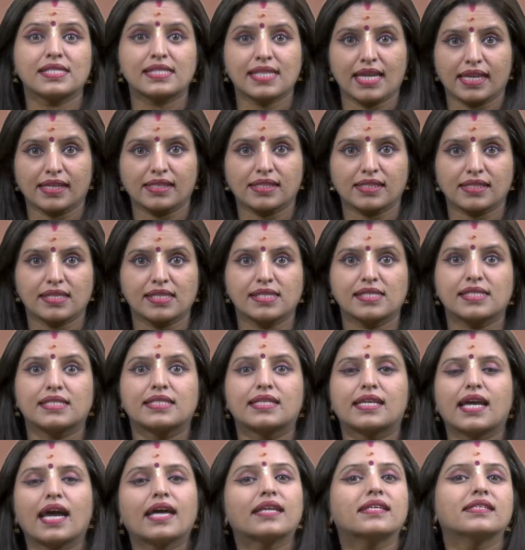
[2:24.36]
sect is
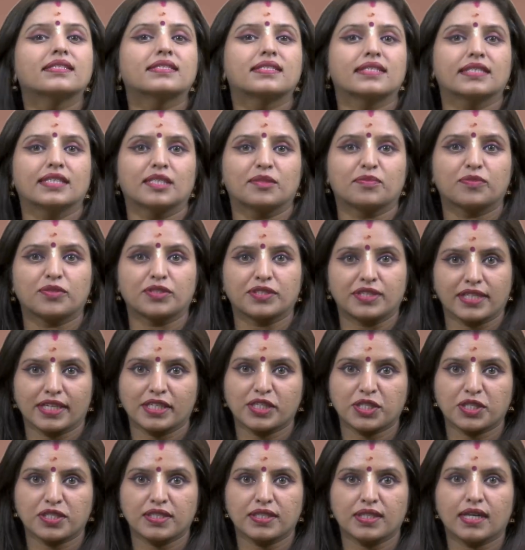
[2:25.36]
guaranteed
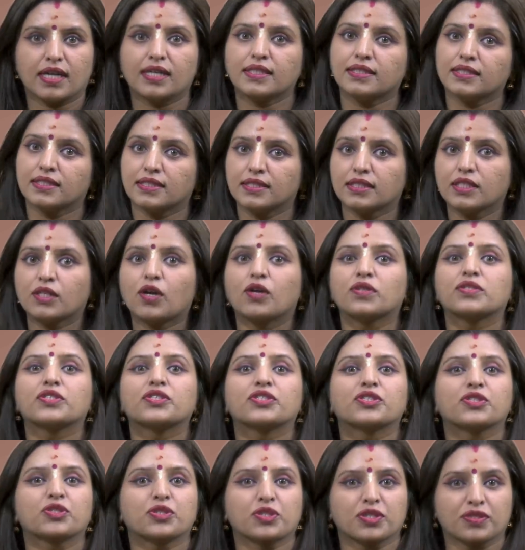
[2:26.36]
protection under the
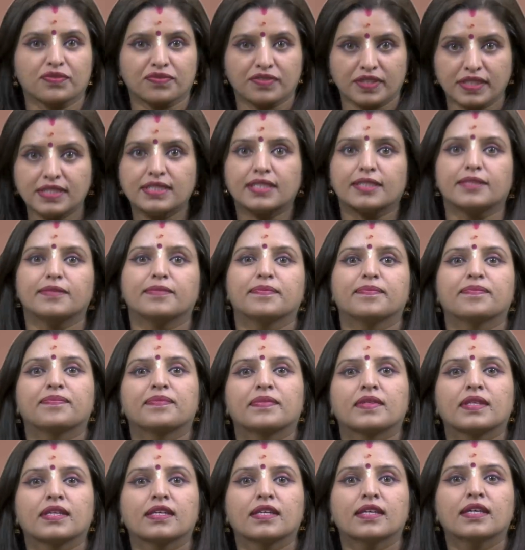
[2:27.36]
Constitution of India.
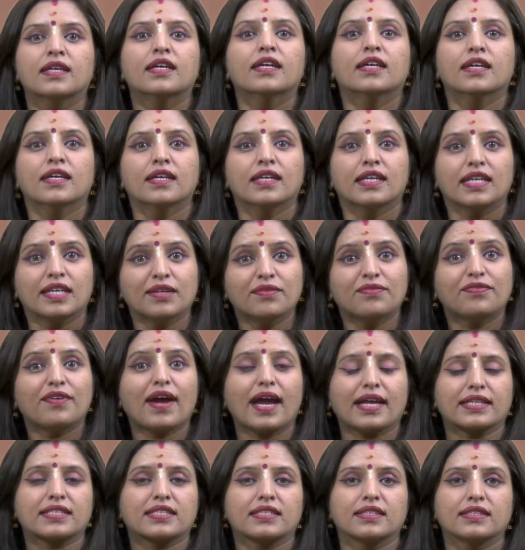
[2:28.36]
In
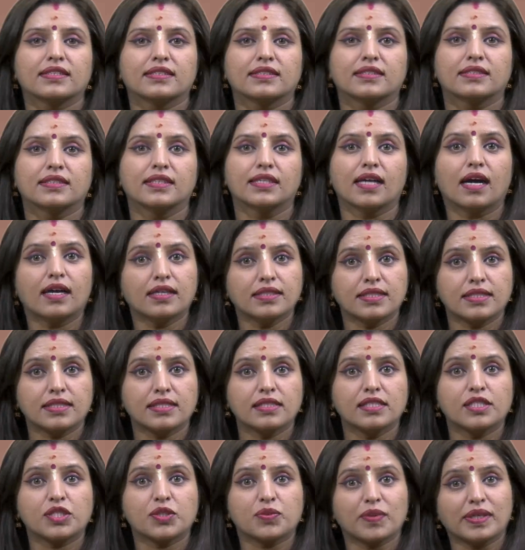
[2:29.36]
fact, the
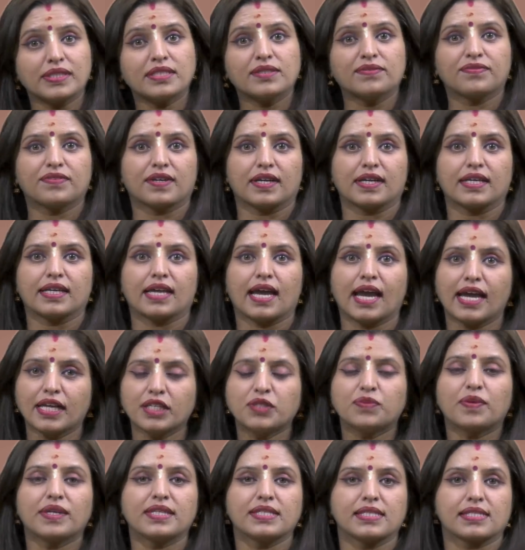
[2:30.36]
Articles 25
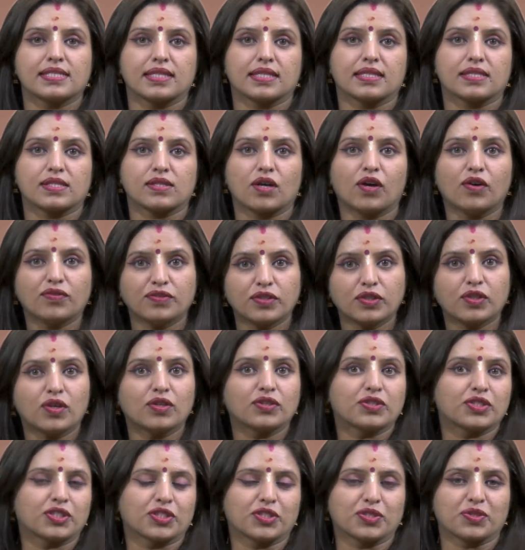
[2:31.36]
and 26 of the
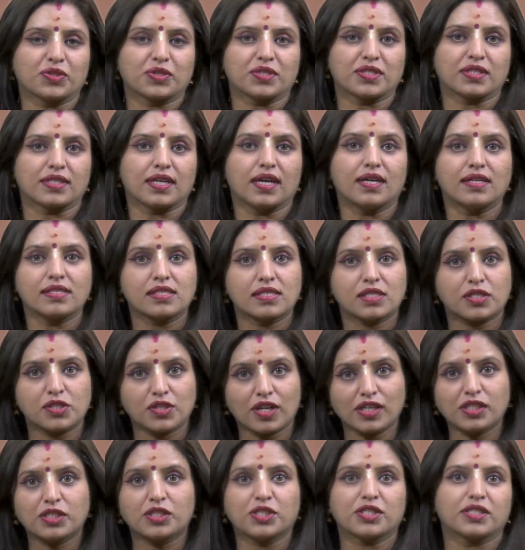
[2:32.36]
Constitution are
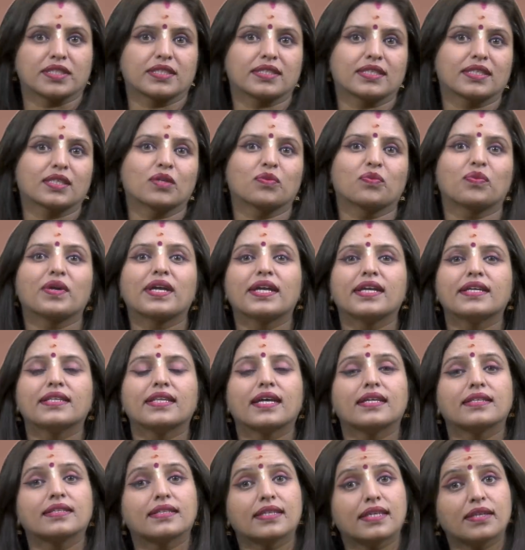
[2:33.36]
structured in a way
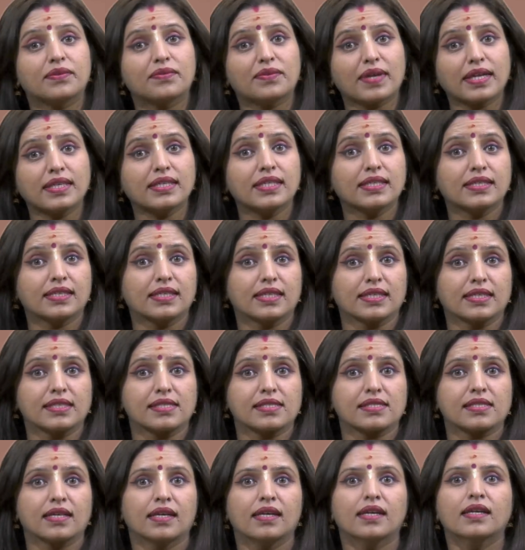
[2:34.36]
that they
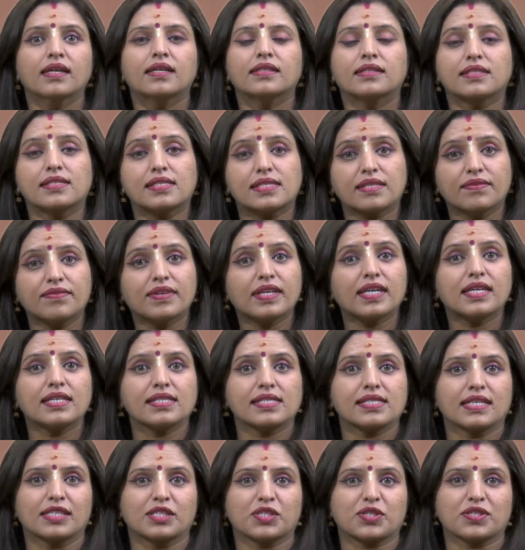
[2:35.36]
recognize the
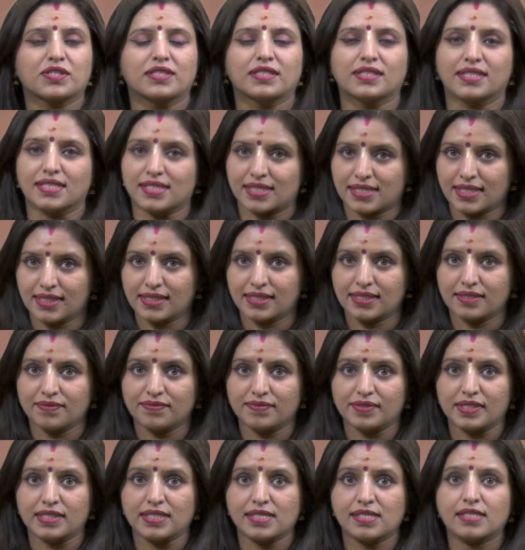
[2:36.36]
civilizational
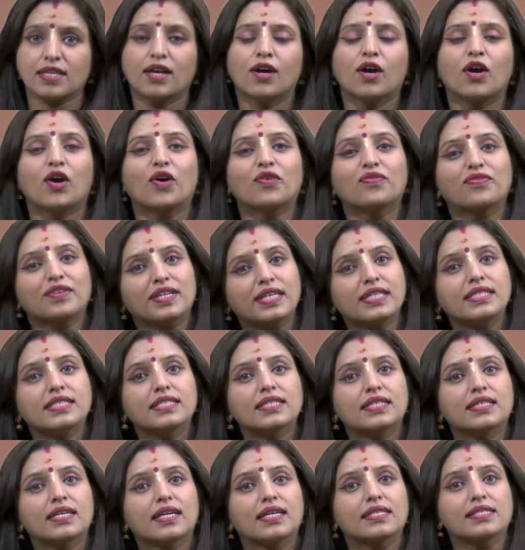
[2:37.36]
distinctiveness of
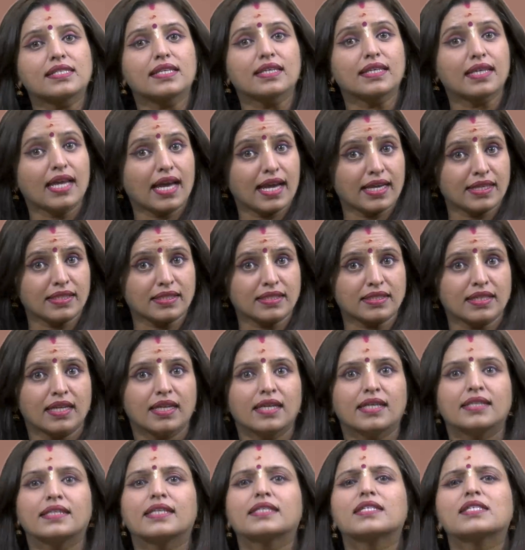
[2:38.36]
India as a land
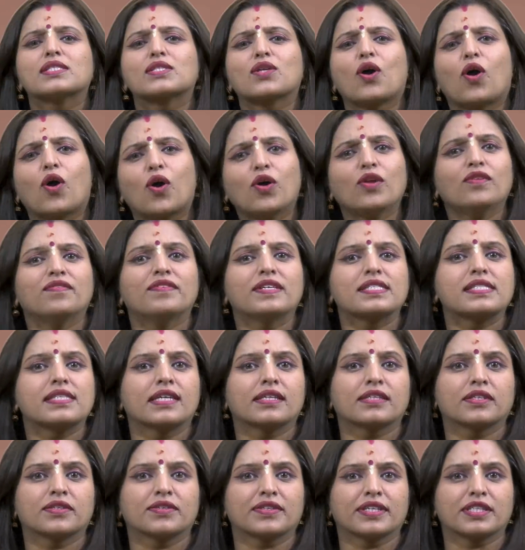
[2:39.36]
that has always
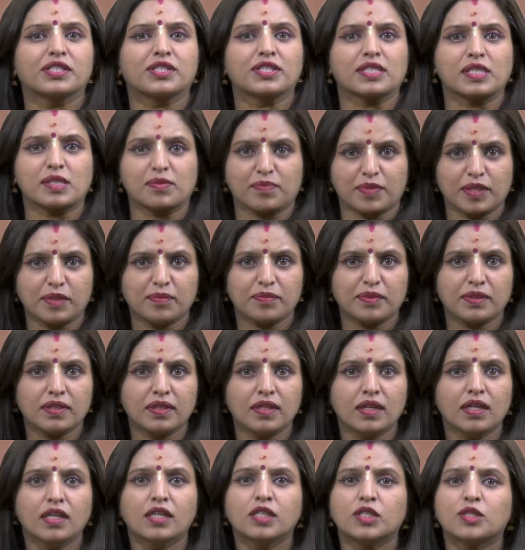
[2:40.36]
encouraged its
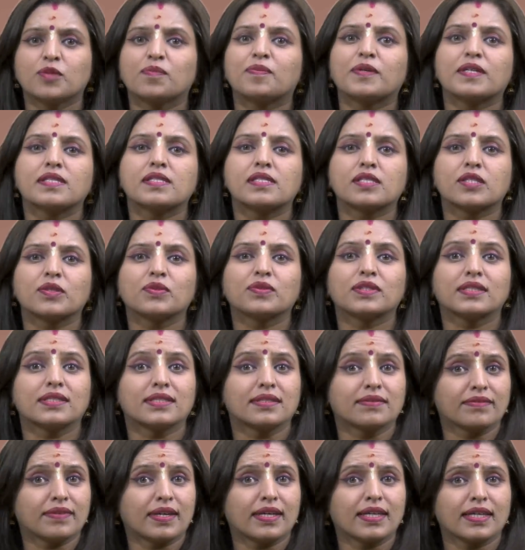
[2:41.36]
people to pursue the
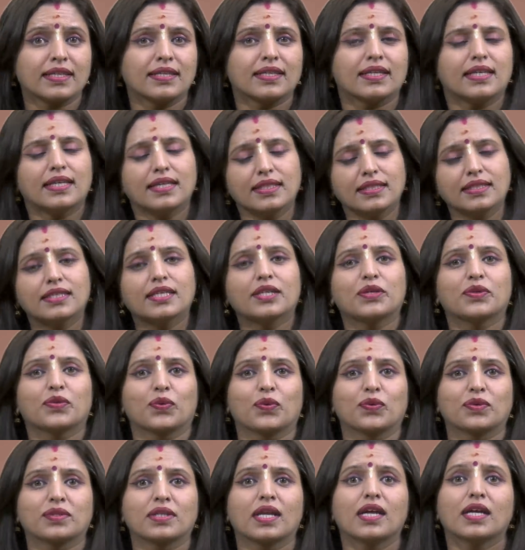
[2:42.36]
divine in their
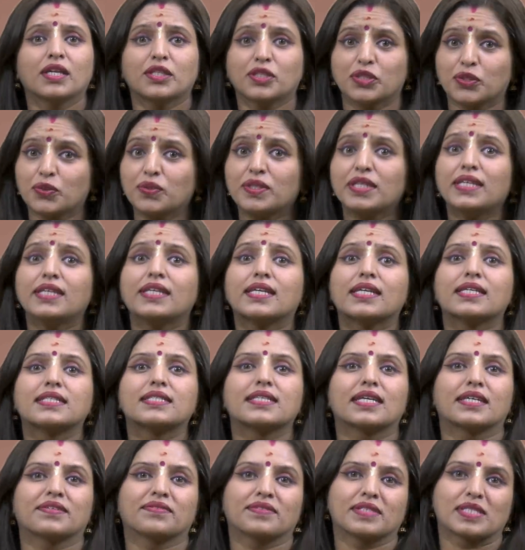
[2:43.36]
own unique and
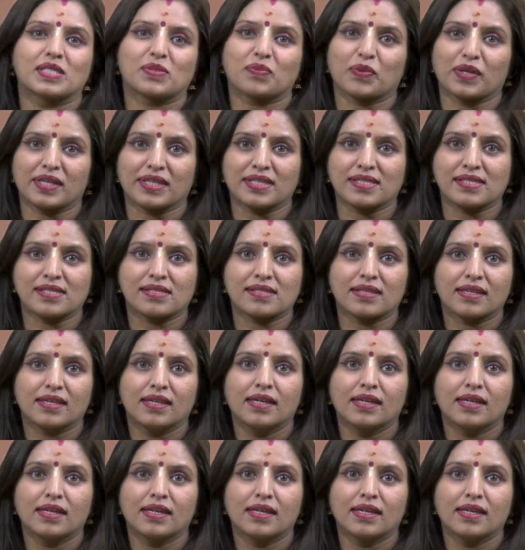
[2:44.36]
diverse ways.